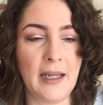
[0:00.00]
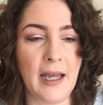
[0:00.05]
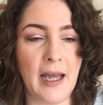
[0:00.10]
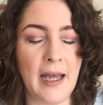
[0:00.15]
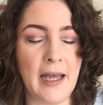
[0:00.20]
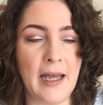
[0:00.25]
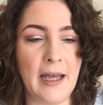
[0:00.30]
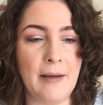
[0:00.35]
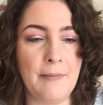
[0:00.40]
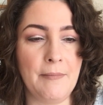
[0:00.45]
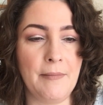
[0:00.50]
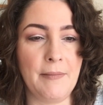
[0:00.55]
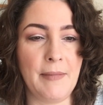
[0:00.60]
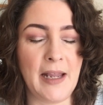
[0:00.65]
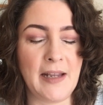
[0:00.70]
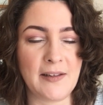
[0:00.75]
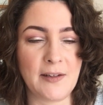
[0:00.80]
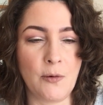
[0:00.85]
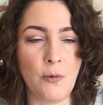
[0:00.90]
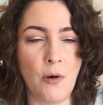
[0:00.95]

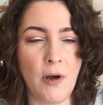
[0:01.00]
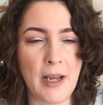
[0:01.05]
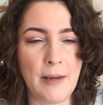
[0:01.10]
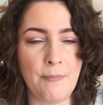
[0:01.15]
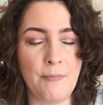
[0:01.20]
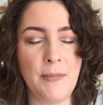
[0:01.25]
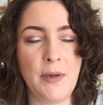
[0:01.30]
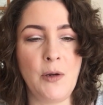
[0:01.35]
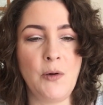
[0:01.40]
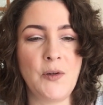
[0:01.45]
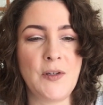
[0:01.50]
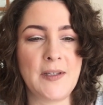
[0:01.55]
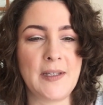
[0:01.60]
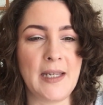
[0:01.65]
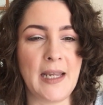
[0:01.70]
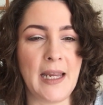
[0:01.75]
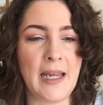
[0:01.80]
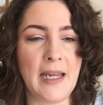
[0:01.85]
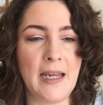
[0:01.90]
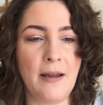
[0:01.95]
It's quite
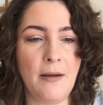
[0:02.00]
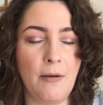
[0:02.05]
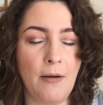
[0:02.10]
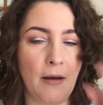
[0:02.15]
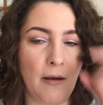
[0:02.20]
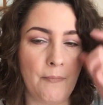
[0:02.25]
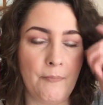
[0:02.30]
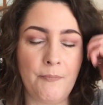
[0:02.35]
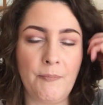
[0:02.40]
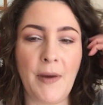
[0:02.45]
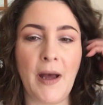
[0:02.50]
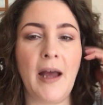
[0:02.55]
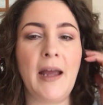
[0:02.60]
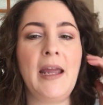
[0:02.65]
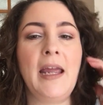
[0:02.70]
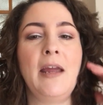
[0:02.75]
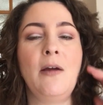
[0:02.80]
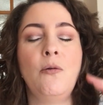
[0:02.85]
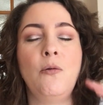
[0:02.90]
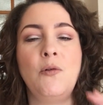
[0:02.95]
moussey, but
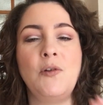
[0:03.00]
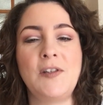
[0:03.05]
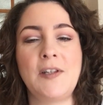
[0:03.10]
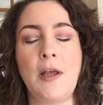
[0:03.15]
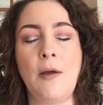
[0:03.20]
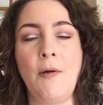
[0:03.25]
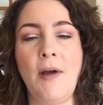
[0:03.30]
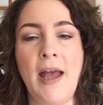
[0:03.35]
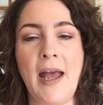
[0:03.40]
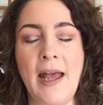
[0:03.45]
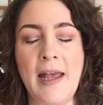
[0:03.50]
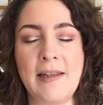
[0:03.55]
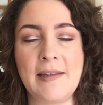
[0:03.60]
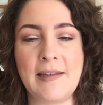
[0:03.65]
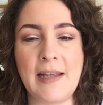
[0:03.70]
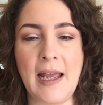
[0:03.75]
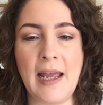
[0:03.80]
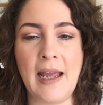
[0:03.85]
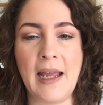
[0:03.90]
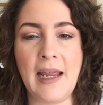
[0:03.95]
it also
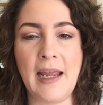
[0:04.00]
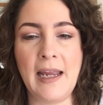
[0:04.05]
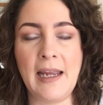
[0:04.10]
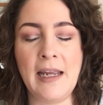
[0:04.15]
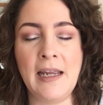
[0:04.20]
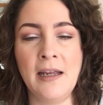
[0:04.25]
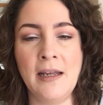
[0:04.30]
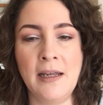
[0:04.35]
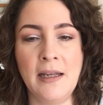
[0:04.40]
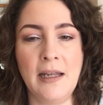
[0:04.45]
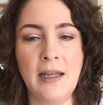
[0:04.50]
has a